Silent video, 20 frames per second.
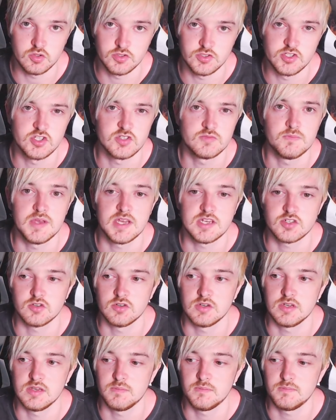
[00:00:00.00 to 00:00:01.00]
So just make
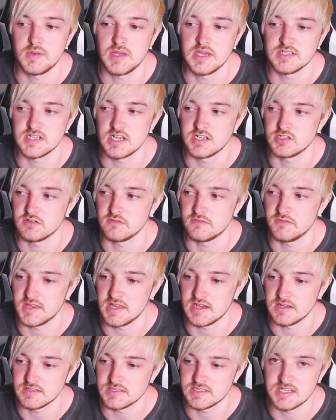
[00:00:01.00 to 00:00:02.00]
sure you pay attention for
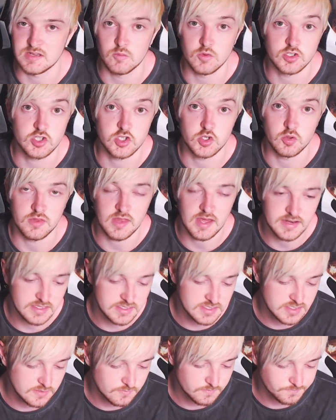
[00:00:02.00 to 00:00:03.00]
that, see what show that
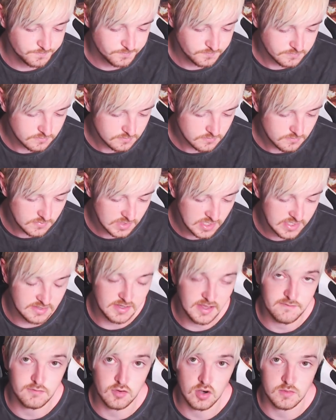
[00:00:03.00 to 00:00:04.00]
is, and you
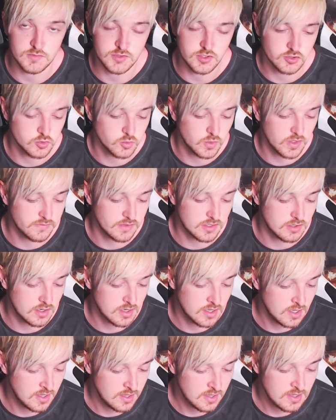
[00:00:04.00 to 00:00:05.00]
get 4 episodes a week for
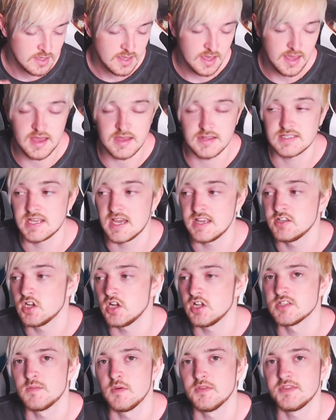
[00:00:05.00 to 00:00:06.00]
it.
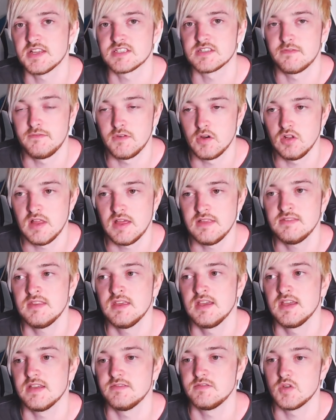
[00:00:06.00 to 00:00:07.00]
$10 a month, that's a full length.
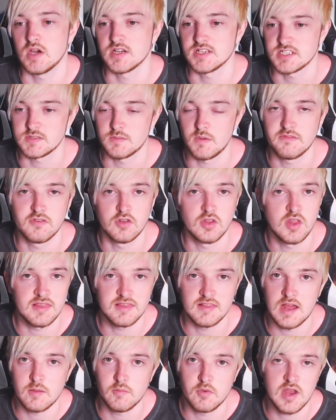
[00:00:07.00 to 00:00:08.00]
Gives you access to my full length
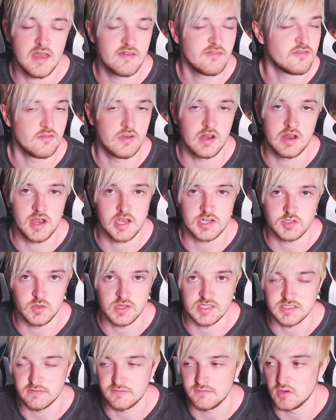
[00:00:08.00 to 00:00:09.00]
library. Everything I react to
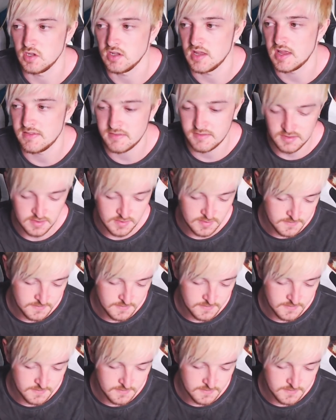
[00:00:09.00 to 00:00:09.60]
gets a full length.